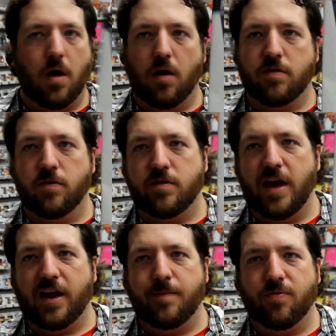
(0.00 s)
Also
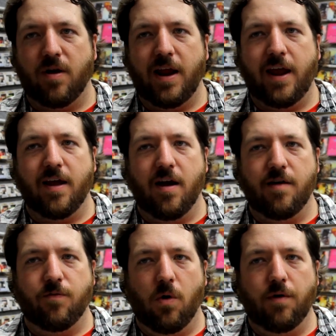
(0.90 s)
second printing
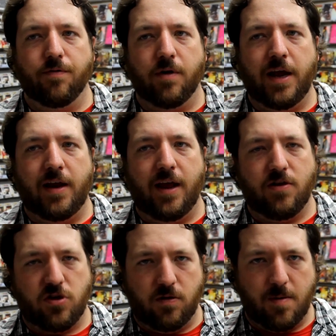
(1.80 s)
of Wolverine
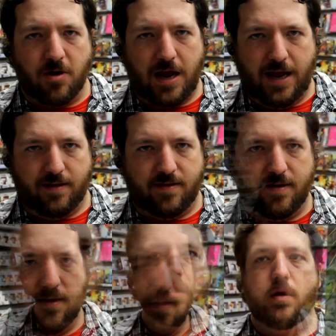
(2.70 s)
issue number
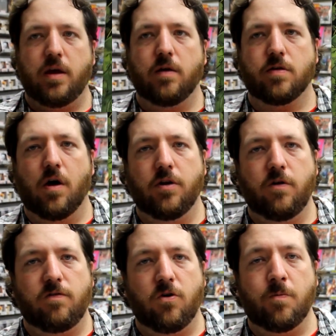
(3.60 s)
8. Here's all
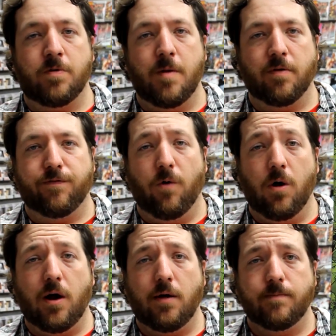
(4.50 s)
new DOOP number
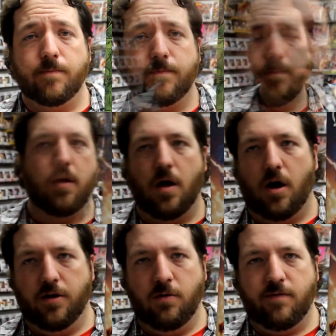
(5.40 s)
4,
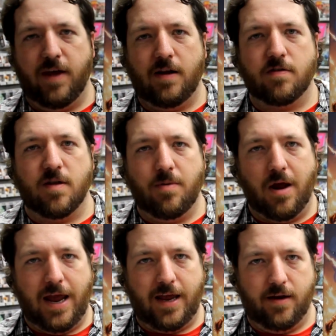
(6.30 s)
all new Invaders
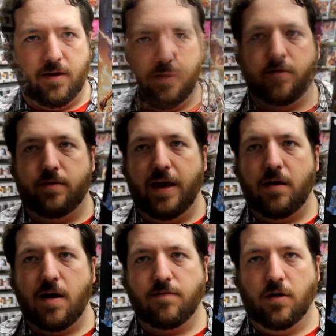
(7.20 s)
number 8,
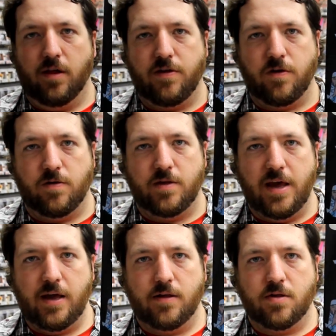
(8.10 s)
Daredevil issue
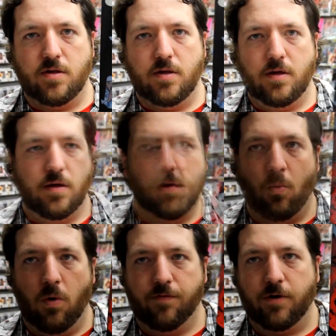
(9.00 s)
6,
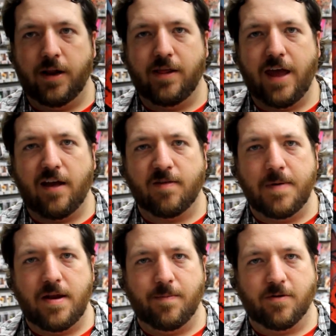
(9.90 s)
Wolverine and the
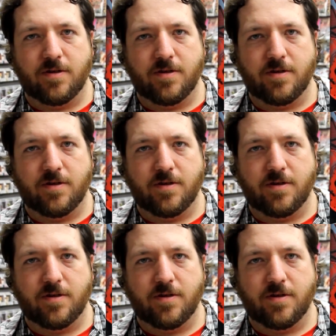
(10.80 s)
X-Men number